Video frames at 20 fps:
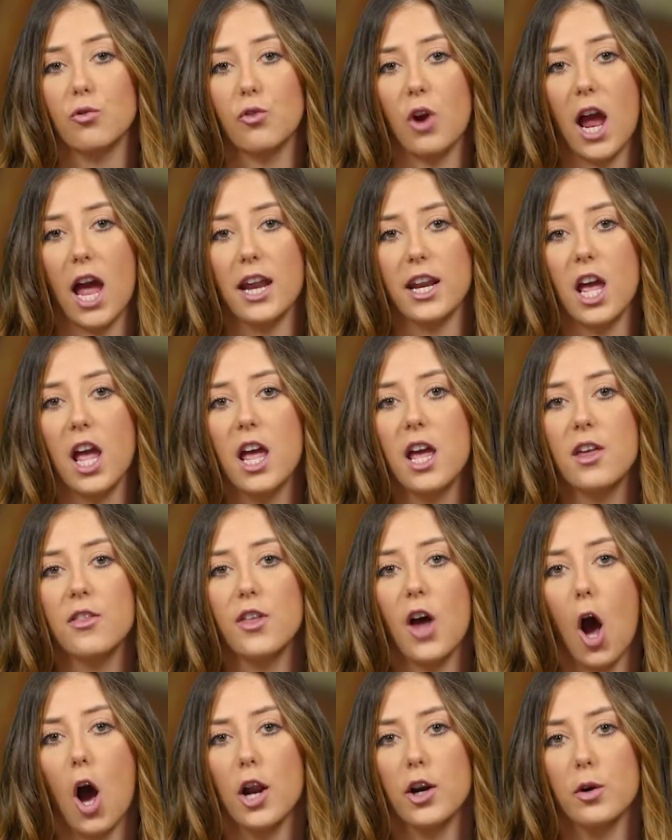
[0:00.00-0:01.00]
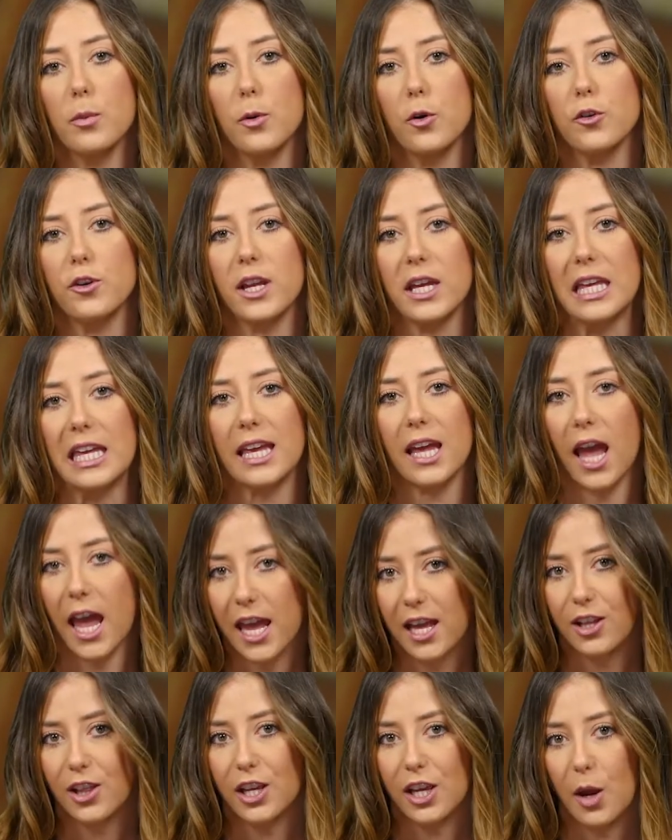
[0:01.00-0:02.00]
read, "The Honorable Nikki
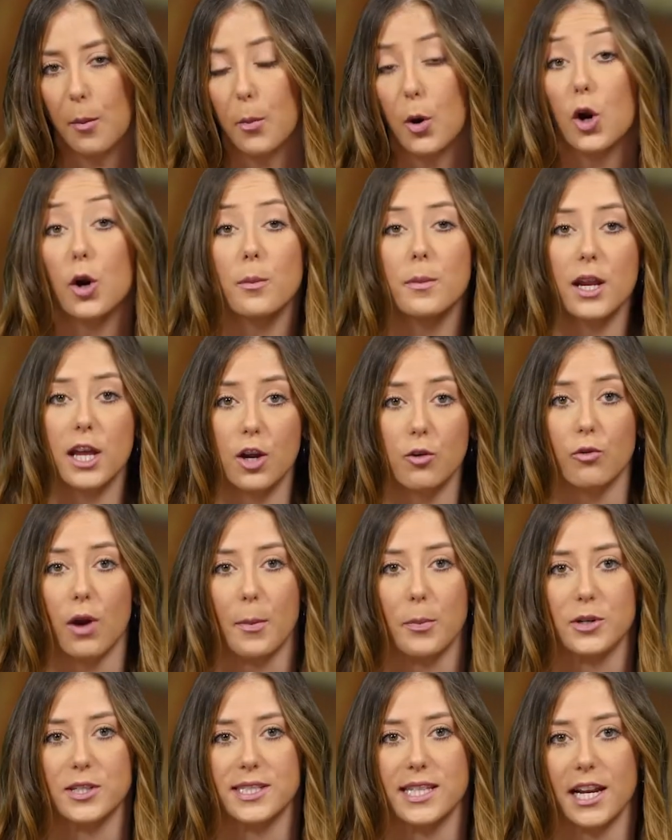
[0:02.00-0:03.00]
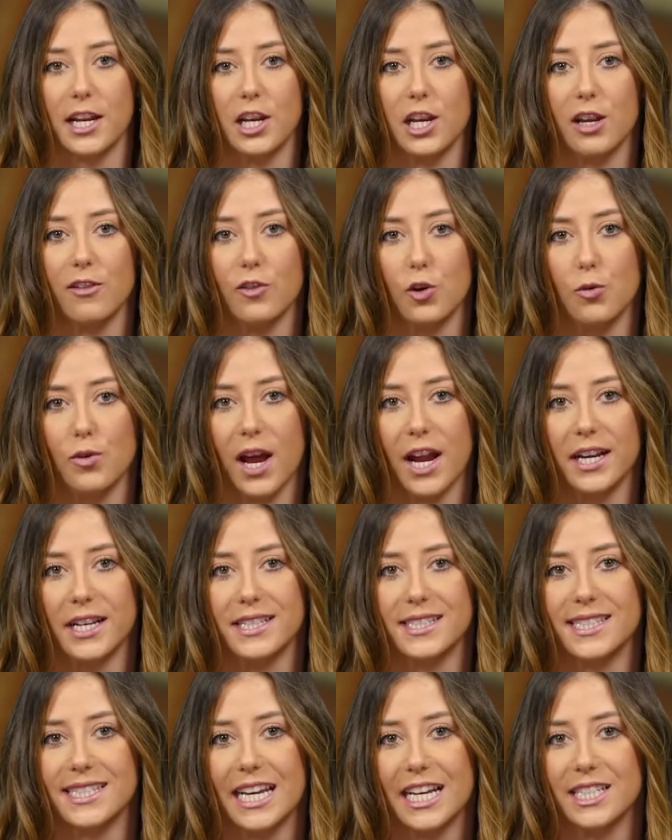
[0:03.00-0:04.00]
Haley, Permanent Representative
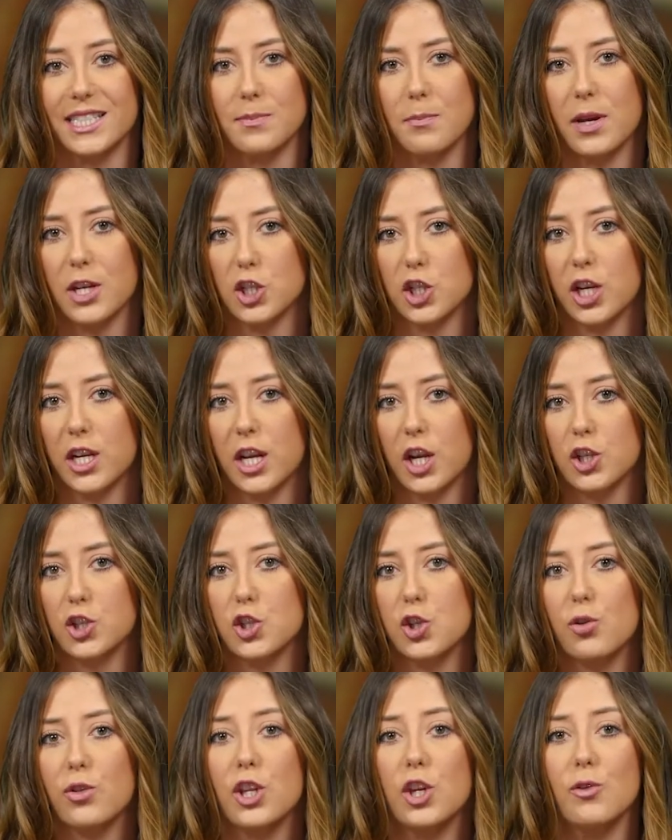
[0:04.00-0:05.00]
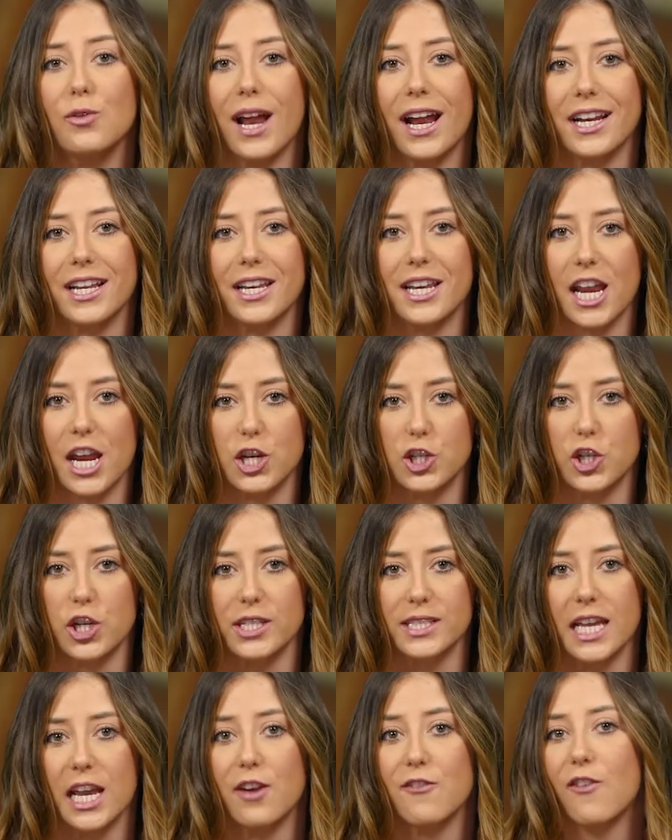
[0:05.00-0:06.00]
United States Mission to the United
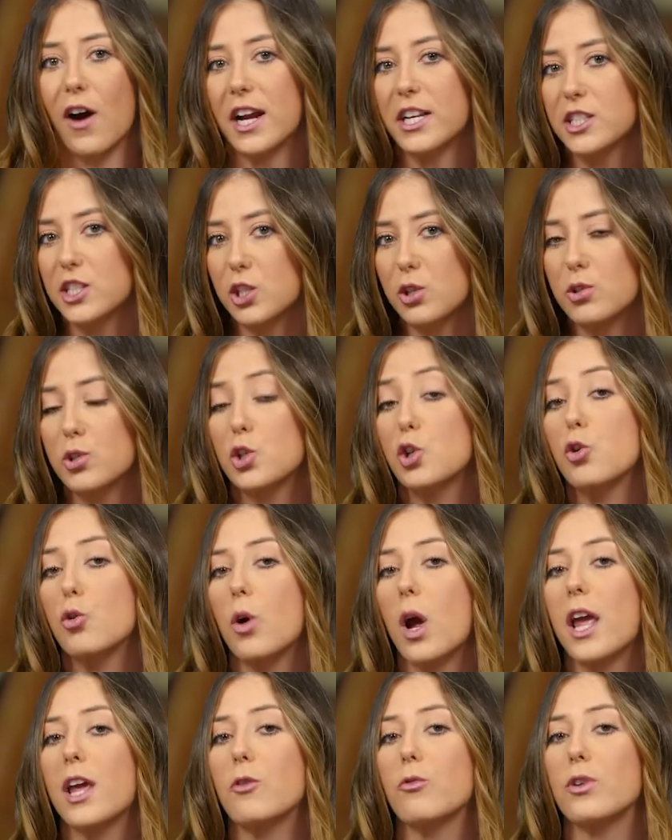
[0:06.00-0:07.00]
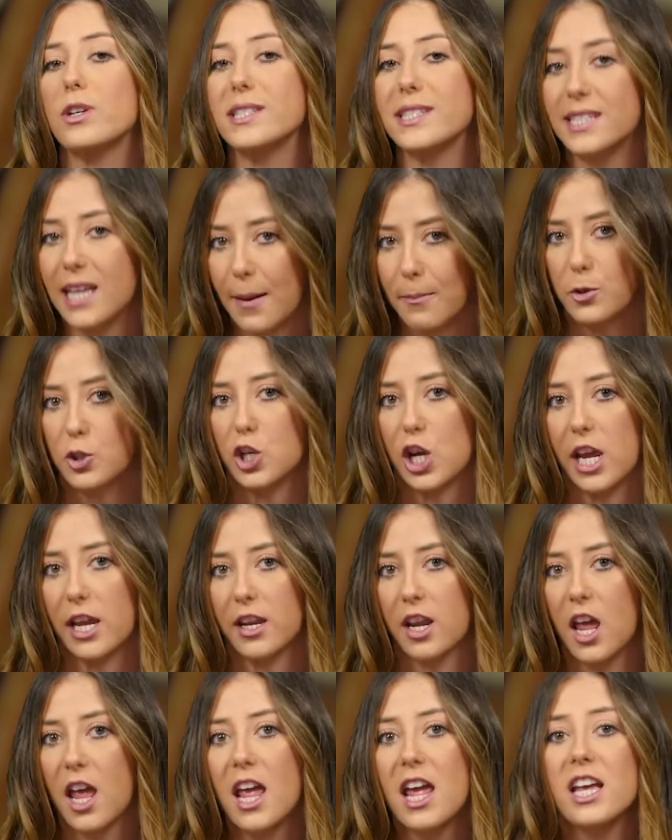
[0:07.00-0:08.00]
Nations, invites you to a
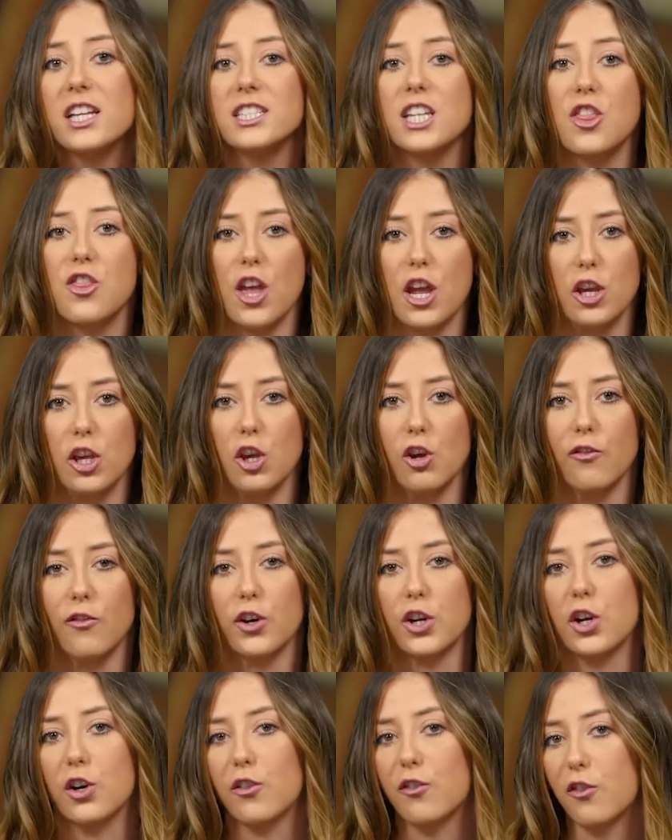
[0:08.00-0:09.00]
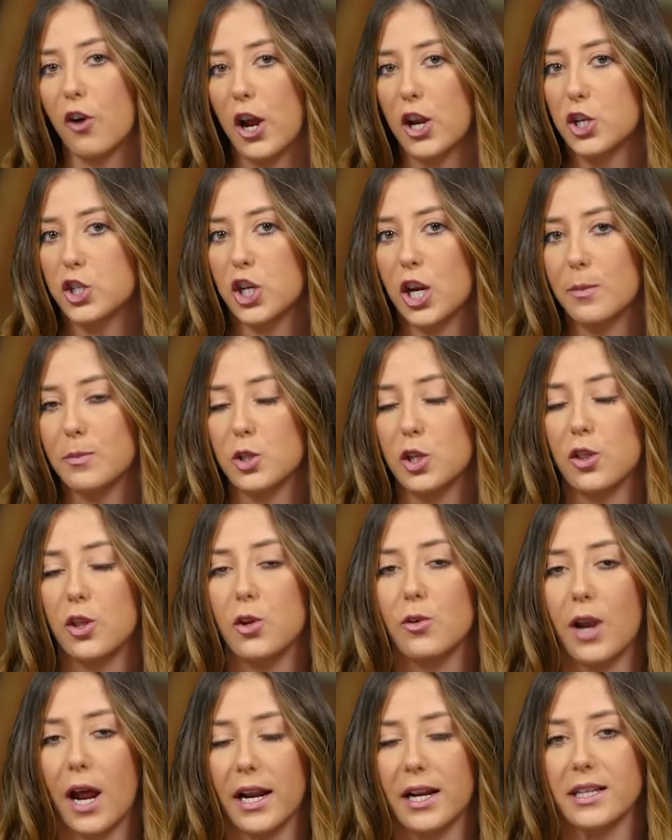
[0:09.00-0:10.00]
reception to thank you for your friendship to the
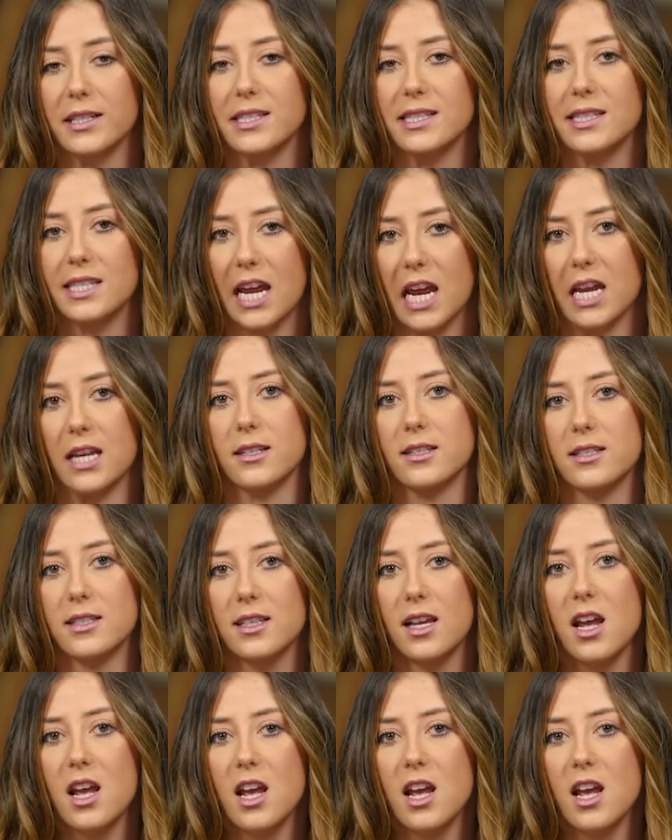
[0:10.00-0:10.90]
United States."